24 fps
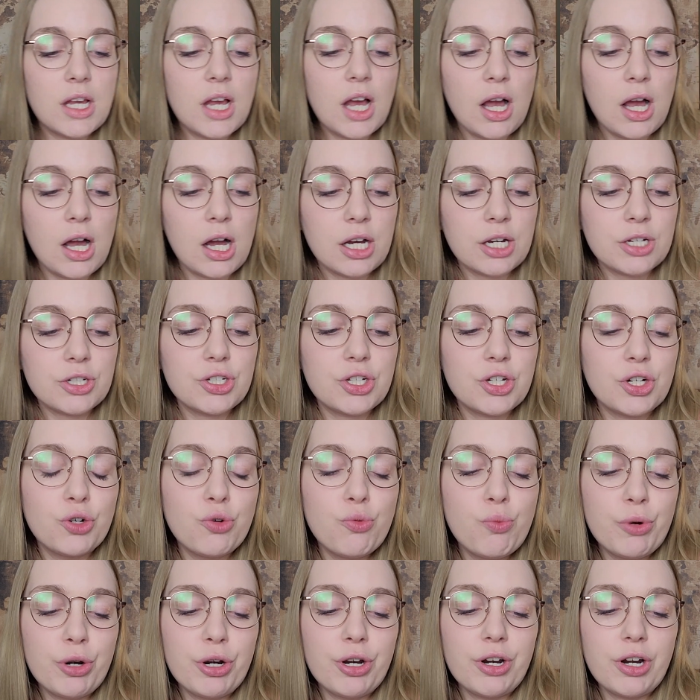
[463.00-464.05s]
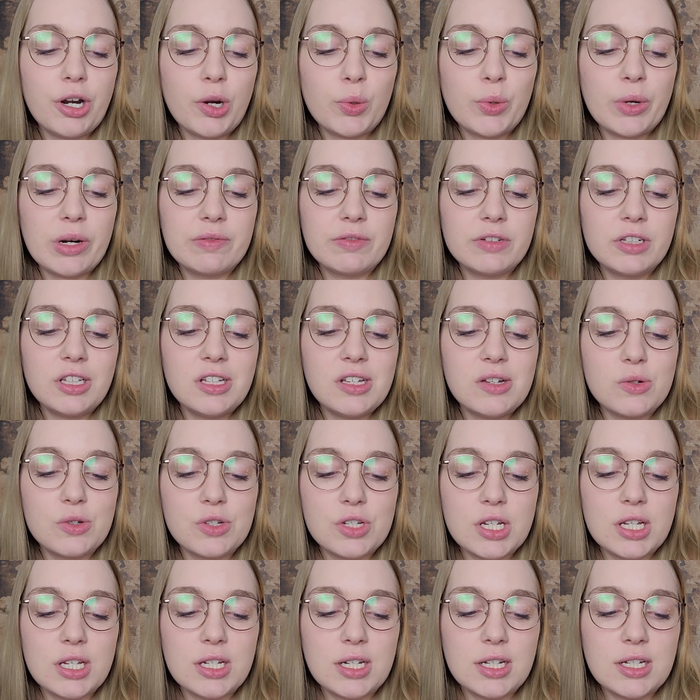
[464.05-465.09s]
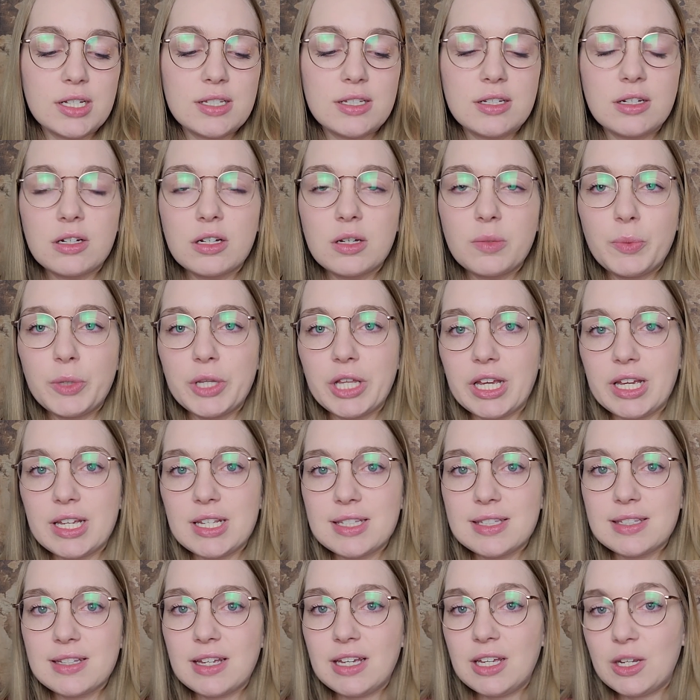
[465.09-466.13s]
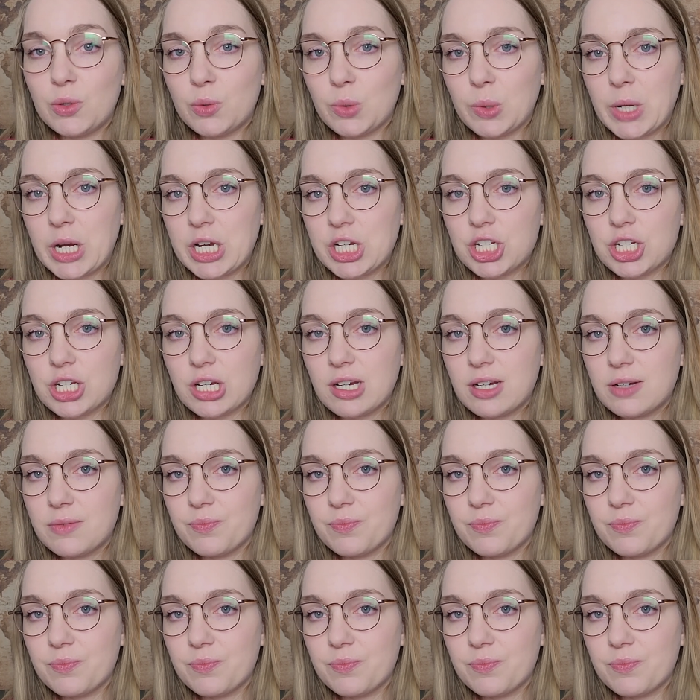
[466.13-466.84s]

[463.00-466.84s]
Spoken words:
October Revolution took place in Russia.